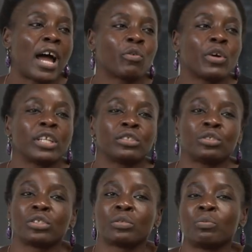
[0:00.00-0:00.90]
i rather
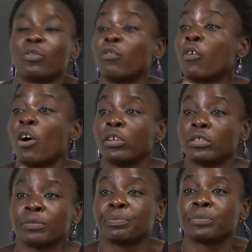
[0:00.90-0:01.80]
just move
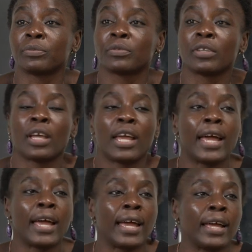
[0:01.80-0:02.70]
on
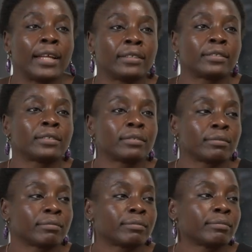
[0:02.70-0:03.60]
and
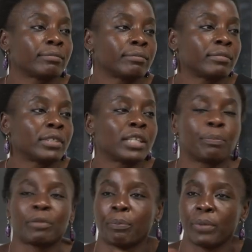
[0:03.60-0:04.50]

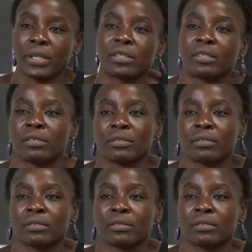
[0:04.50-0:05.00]
keep the peace.